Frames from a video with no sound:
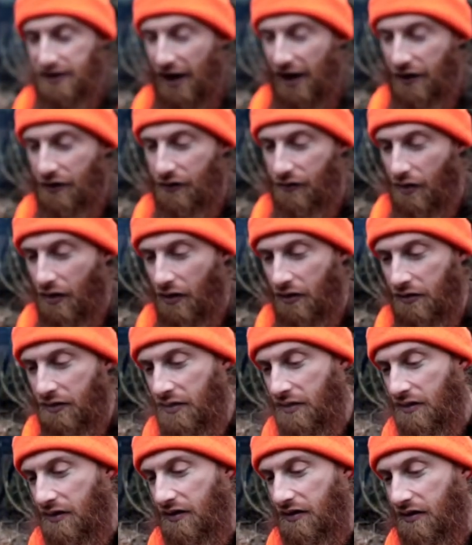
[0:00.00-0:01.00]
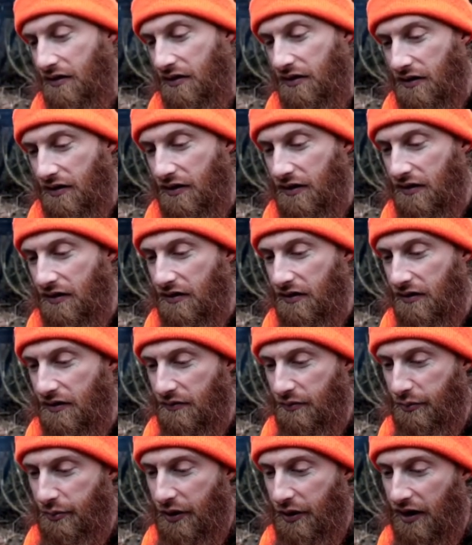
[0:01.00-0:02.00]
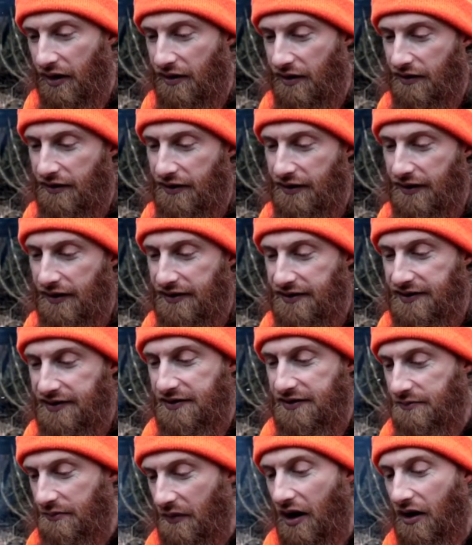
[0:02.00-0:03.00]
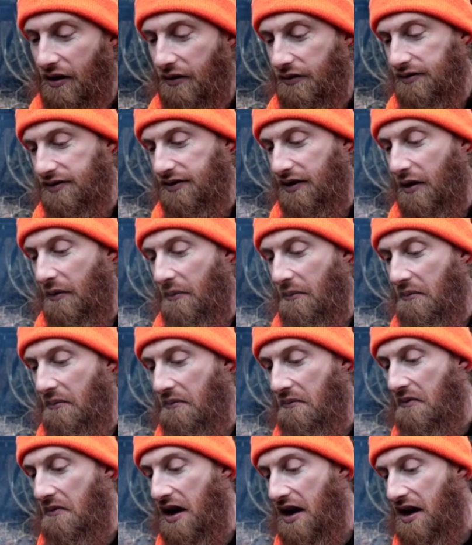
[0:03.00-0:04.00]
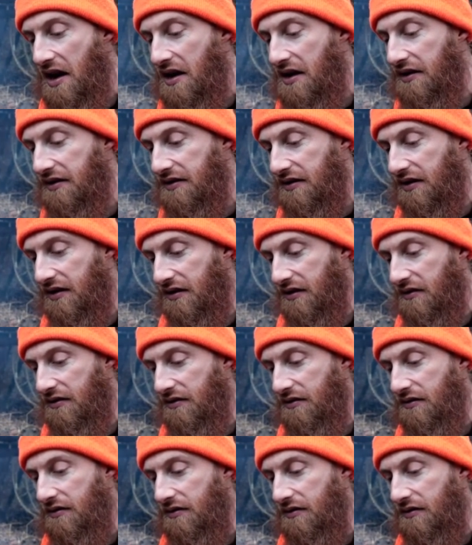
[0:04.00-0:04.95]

so good. It looks wrong, but it smells amazing.